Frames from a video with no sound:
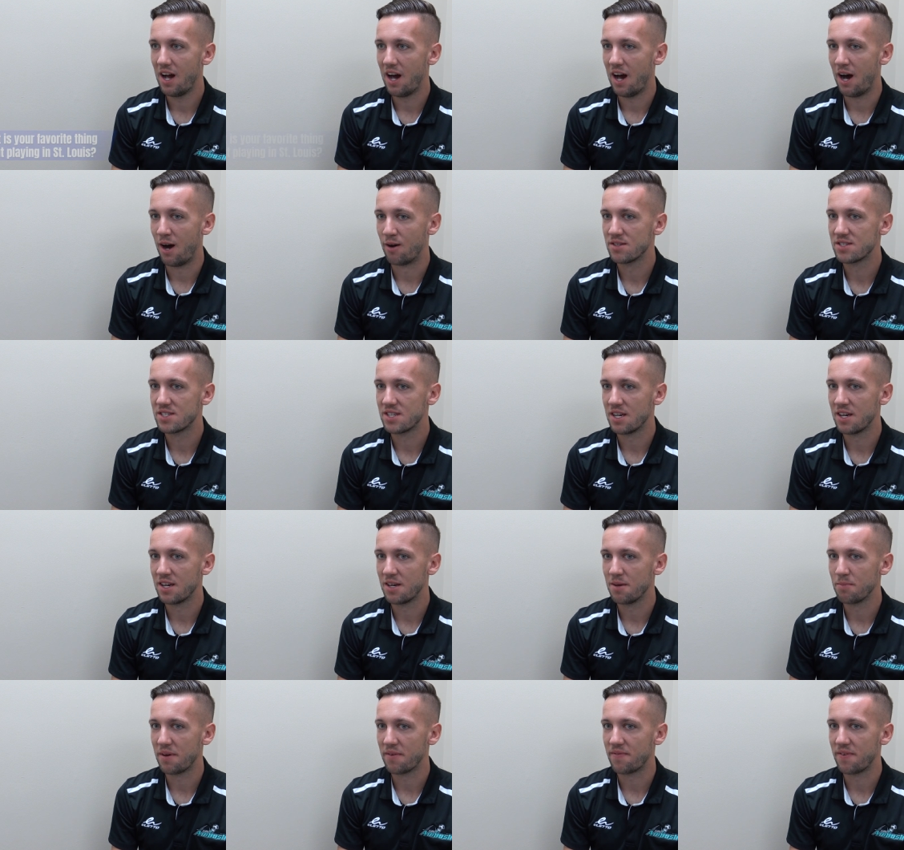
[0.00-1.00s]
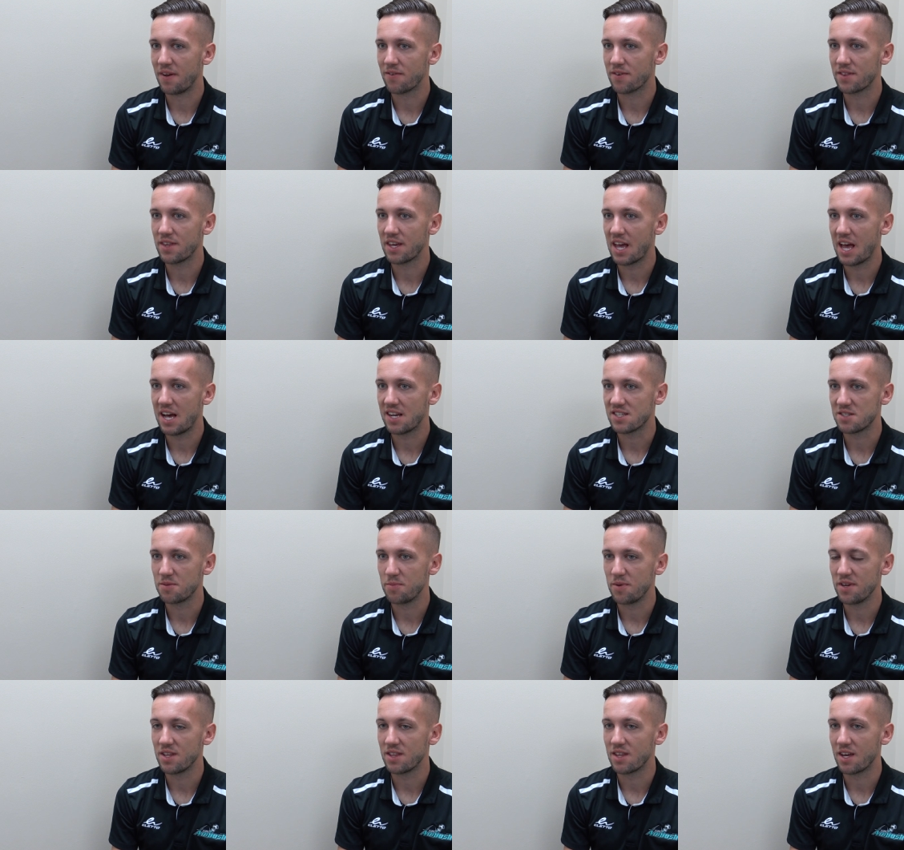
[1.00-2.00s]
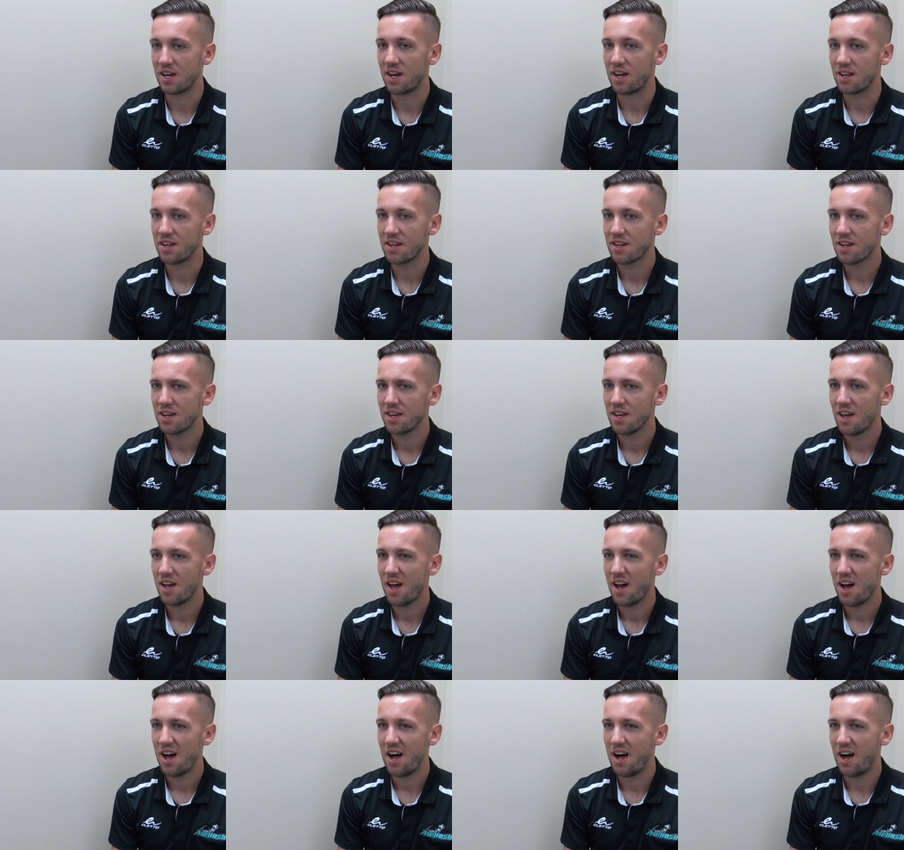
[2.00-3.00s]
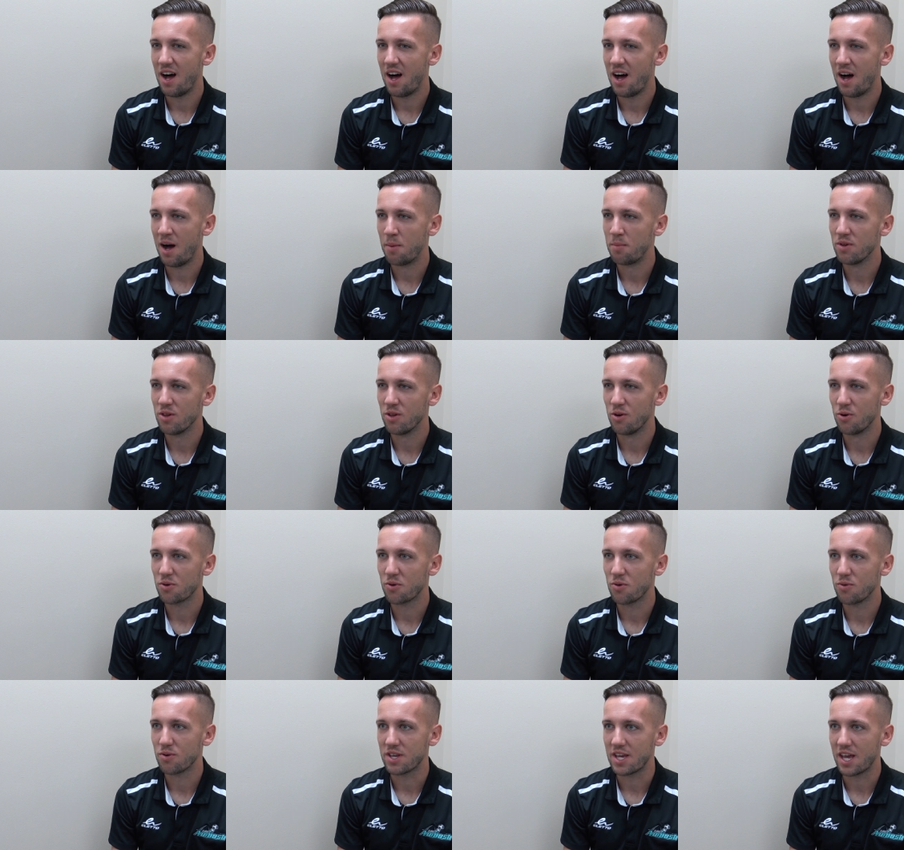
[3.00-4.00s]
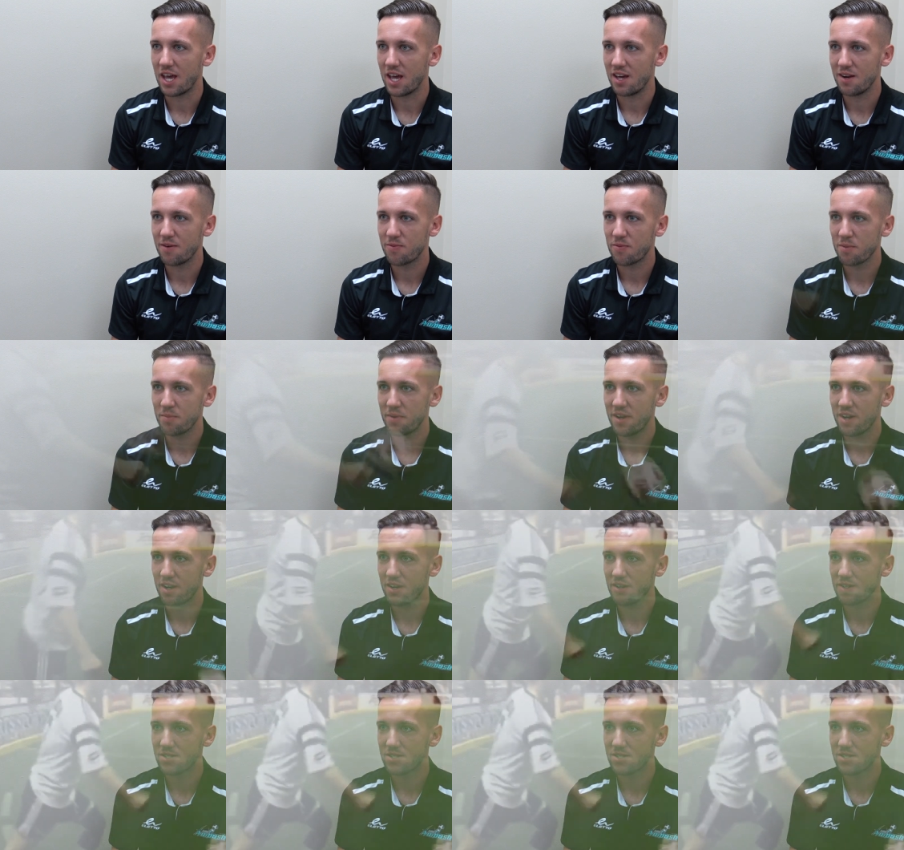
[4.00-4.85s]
I would say my favorite thing has to be that I'm a local kid from here,